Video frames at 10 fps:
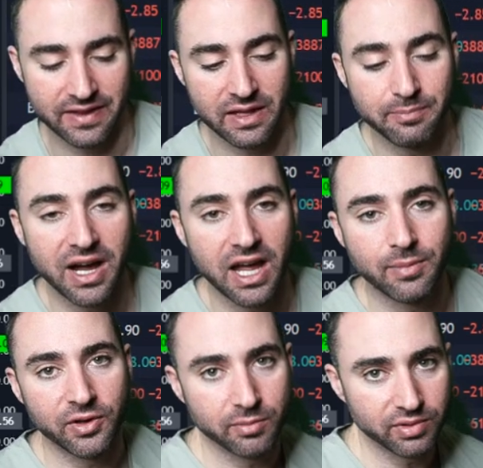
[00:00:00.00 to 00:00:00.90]
buy up
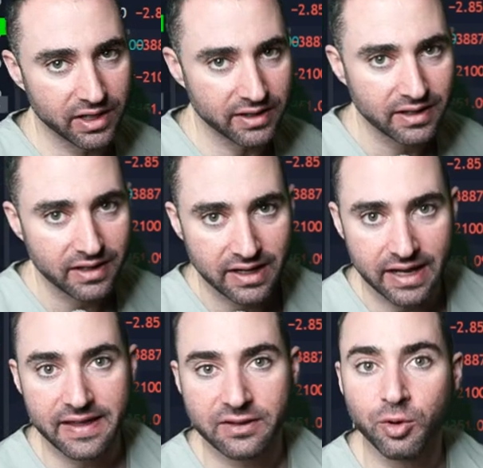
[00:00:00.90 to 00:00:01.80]
all the blood,
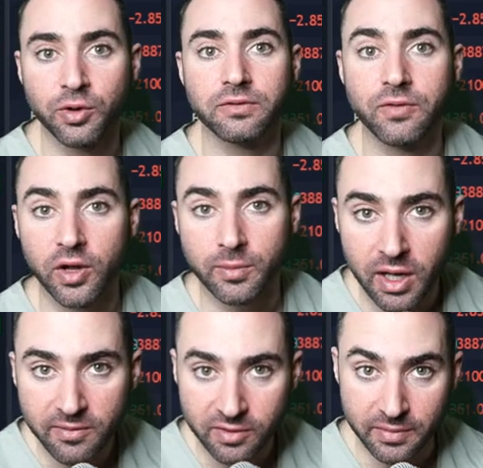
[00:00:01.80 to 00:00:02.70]
and that's where all the volume
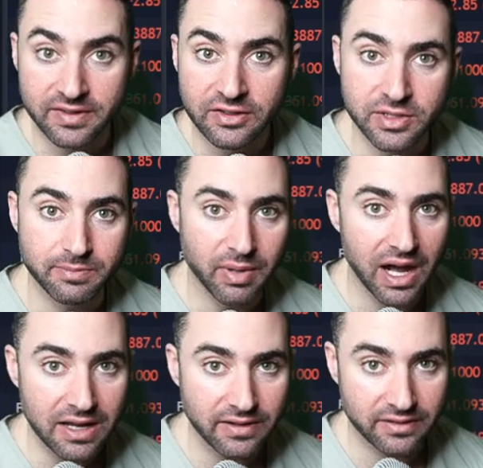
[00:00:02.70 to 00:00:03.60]
comes from. It's actually
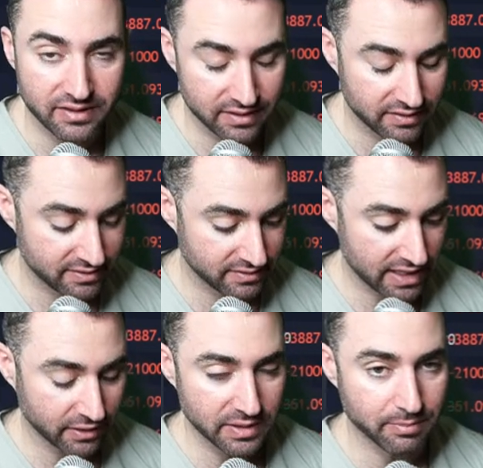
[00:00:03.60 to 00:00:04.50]
it's
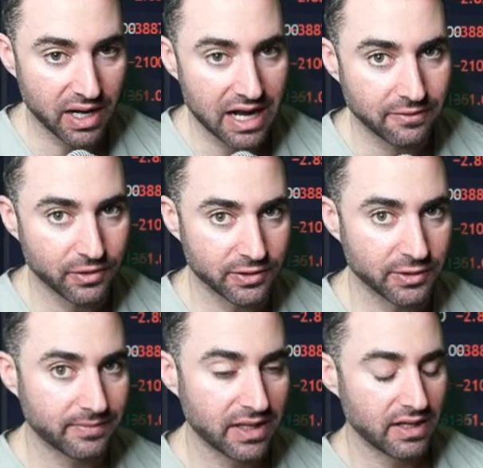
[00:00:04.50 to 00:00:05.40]
technically buy
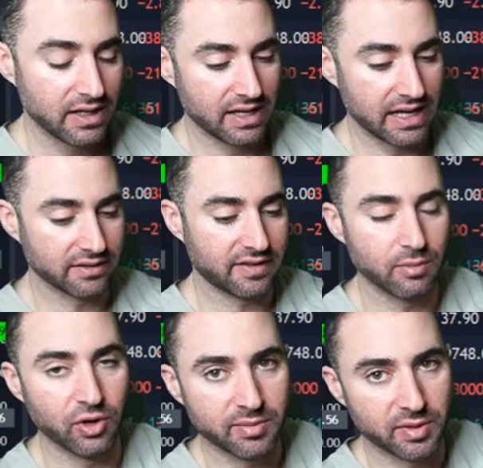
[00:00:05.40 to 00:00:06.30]
volume, as they
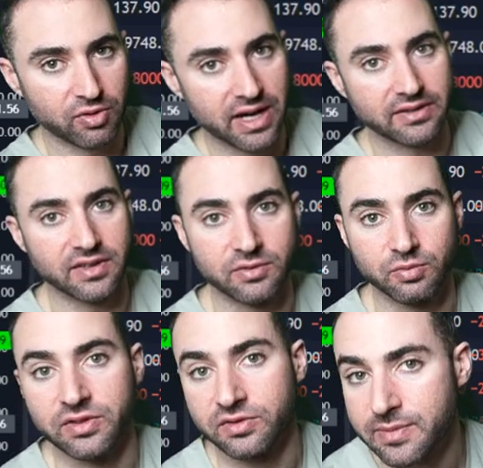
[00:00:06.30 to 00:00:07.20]
bring up the price
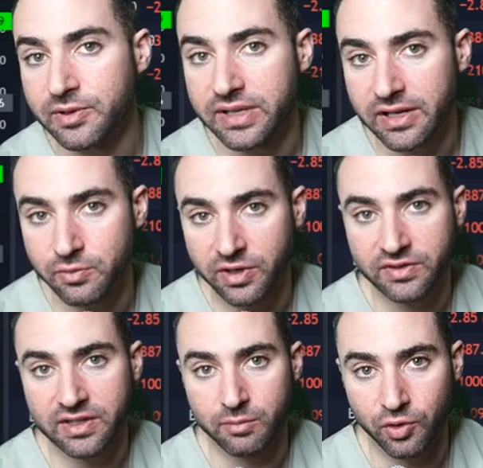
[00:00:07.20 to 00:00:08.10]
is typically how you want to
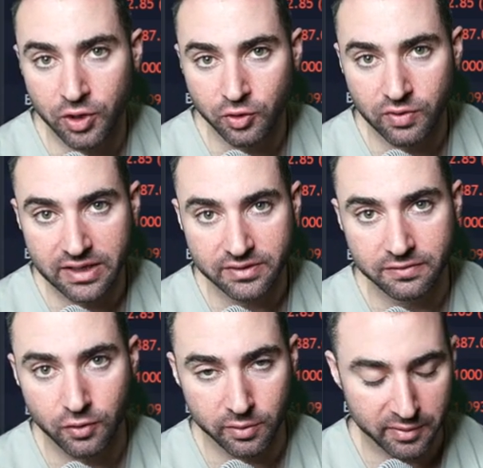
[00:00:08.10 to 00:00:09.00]
see the more aggressive
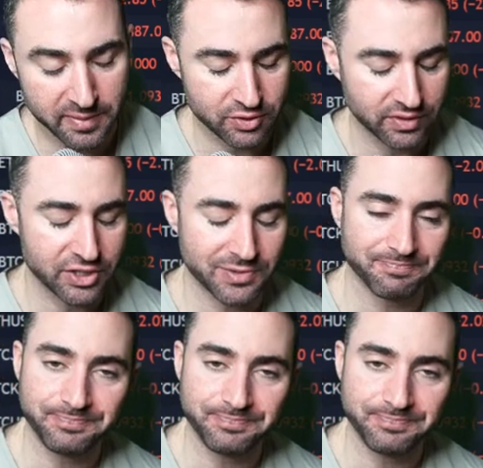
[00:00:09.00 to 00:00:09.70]
form of capitulation.